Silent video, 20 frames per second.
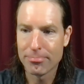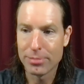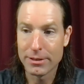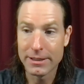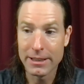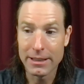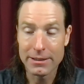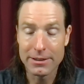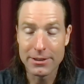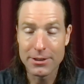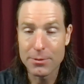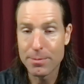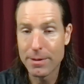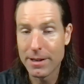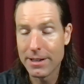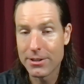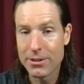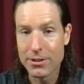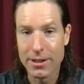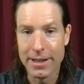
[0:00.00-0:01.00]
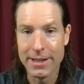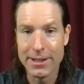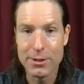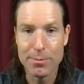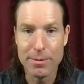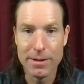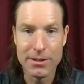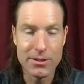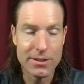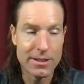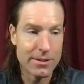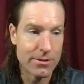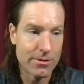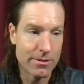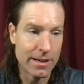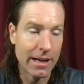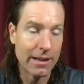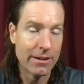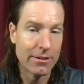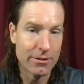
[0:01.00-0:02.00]
protected speech and hate speech. These are
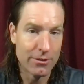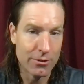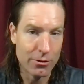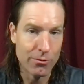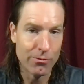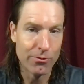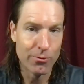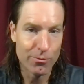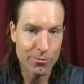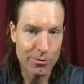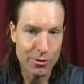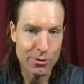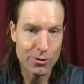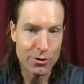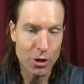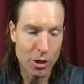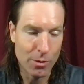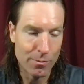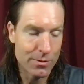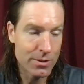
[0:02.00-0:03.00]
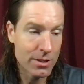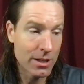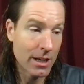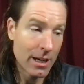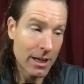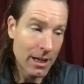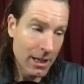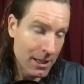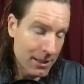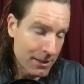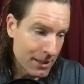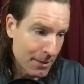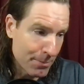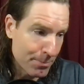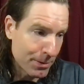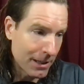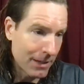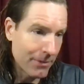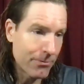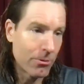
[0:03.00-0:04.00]
not new, new terms.
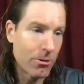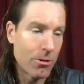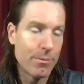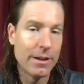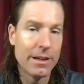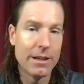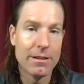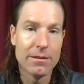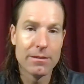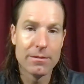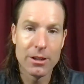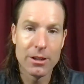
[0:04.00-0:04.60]
Deplatforming,